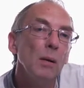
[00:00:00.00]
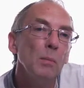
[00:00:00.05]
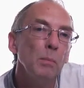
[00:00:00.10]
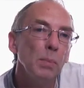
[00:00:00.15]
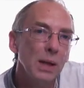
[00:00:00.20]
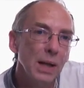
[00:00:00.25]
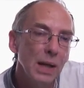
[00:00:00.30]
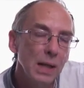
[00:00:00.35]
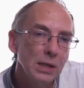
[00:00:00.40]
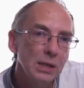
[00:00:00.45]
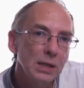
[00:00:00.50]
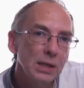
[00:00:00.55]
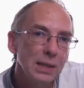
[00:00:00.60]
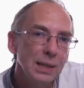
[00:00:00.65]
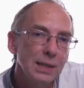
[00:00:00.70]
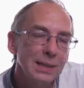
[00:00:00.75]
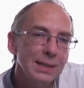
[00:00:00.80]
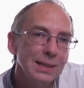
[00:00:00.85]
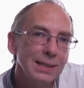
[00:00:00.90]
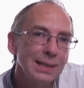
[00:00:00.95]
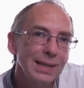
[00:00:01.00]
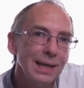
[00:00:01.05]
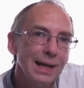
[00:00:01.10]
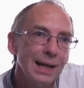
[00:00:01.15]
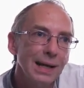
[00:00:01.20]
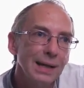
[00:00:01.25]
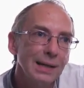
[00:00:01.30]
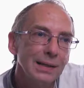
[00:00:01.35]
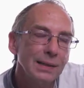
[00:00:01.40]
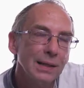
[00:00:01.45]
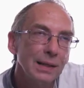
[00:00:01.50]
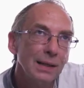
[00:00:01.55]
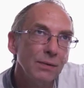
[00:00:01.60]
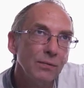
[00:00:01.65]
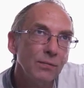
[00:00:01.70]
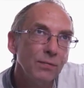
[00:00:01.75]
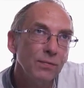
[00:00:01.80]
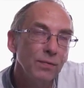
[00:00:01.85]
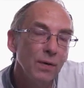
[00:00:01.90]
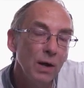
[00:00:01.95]
But actually, it's that
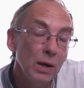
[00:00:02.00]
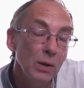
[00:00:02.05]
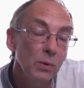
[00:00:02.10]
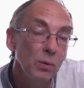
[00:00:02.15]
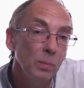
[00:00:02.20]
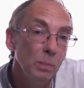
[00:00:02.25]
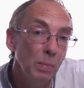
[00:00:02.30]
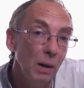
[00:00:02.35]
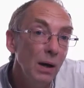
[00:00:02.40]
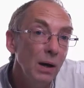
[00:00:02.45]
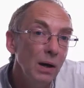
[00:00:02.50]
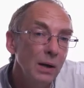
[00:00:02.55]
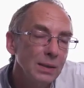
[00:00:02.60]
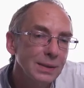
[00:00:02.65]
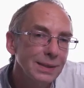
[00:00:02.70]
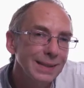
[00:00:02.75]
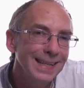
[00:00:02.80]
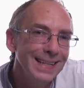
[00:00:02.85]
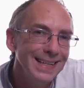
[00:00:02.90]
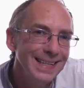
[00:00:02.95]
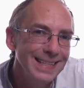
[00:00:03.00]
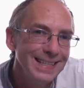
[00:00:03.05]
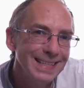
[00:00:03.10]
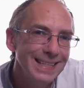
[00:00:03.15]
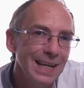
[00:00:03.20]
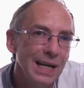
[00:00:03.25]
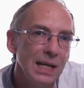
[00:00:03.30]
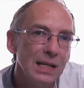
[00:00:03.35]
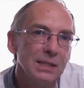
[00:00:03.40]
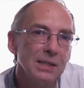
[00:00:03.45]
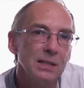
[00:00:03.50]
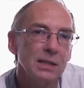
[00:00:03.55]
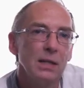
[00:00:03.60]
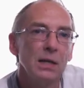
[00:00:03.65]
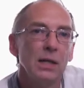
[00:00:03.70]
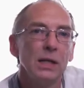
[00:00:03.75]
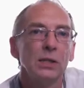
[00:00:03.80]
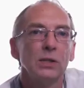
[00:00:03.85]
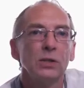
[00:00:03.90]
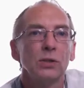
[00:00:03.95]
final part is that
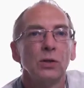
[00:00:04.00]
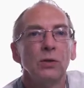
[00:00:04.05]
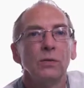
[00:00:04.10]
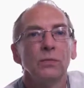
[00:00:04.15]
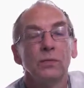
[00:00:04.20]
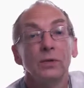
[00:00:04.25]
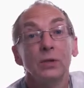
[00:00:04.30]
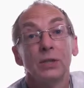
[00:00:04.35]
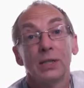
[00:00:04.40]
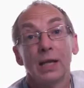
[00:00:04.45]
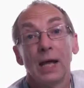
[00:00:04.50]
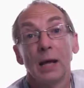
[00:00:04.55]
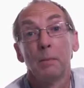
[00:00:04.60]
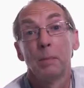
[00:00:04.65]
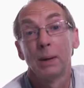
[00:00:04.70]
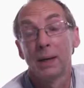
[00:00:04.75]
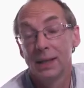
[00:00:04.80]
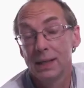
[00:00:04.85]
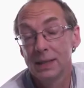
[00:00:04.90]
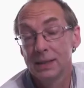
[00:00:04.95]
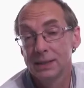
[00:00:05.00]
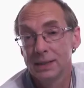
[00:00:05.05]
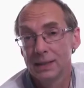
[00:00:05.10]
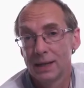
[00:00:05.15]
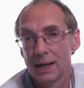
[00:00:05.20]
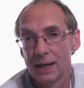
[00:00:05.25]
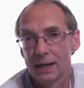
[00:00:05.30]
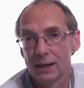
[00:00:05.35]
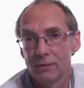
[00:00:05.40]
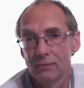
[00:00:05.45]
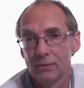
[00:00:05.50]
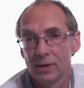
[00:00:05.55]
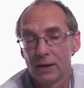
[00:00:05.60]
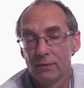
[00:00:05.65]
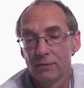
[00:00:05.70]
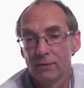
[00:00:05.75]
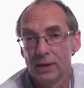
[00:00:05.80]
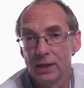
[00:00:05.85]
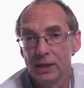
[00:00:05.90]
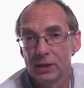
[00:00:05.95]
slight softness, that pleasing lack of
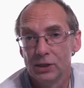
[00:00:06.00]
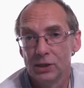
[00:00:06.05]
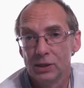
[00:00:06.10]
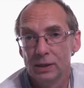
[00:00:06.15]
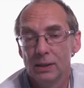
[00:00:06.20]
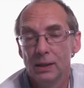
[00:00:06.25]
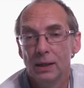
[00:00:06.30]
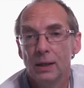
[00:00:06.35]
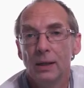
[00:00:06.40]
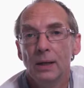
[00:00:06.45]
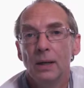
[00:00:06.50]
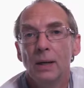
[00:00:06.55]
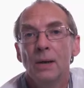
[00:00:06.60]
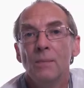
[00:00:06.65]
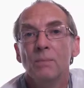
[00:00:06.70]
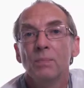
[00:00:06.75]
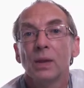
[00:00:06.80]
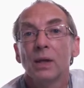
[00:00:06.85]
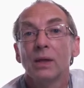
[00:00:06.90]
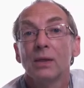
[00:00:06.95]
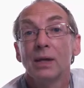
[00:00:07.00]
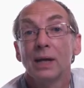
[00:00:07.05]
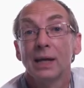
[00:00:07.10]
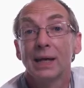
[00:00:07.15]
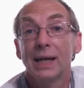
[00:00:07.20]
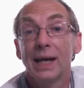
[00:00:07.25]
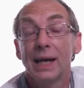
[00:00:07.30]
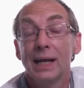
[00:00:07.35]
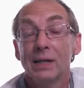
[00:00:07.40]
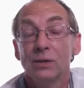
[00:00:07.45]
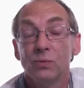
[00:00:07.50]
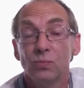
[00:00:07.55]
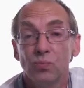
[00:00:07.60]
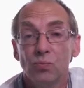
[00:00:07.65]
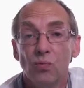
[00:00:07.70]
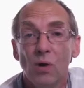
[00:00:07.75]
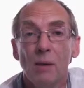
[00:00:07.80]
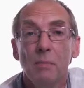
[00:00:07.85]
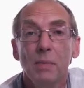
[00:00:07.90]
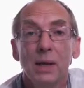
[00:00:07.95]
definition, that again is
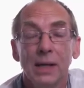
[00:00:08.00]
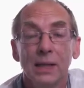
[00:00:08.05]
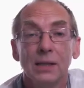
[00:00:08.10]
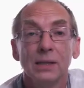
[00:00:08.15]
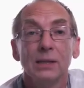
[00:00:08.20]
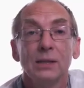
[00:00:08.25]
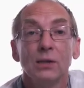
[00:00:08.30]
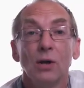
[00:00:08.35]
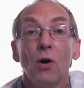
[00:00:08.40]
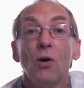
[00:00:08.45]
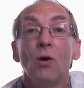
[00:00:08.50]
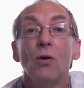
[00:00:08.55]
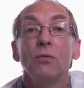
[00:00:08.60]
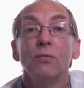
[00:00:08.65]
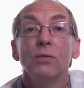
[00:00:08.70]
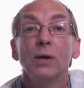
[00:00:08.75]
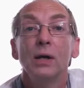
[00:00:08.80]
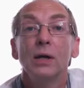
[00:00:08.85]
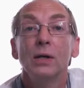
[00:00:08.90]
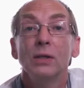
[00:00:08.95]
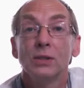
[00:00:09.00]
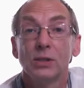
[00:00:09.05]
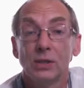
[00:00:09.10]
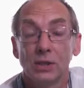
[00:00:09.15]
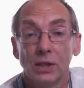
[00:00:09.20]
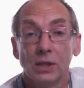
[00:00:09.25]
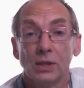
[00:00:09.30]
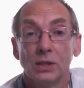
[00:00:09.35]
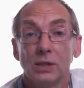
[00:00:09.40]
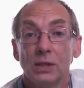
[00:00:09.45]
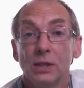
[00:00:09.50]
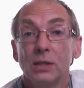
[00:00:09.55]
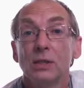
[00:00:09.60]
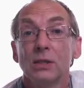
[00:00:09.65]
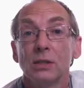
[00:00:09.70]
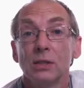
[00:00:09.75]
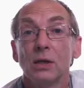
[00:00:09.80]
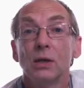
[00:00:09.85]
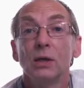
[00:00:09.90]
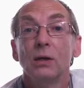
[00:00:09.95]
reminiscent of 60s
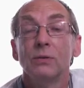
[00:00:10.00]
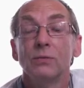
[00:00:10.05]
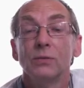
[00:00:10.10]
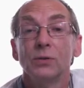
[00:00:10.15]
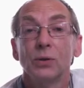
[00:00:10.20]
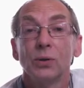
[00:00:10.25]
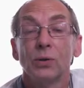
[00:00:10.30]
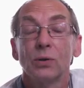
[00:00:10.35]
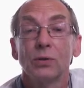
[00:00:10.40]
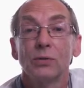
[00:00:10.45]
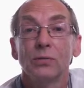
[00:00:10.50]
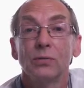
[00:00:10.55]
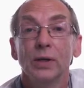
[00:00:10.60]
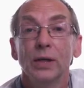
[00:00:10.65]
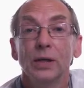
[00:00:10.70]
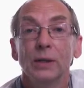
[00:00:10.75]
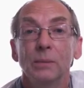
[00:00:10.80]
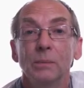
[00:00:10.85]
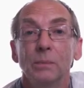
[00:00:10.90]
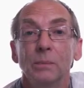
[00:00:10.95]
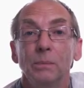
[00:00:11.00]
style photography.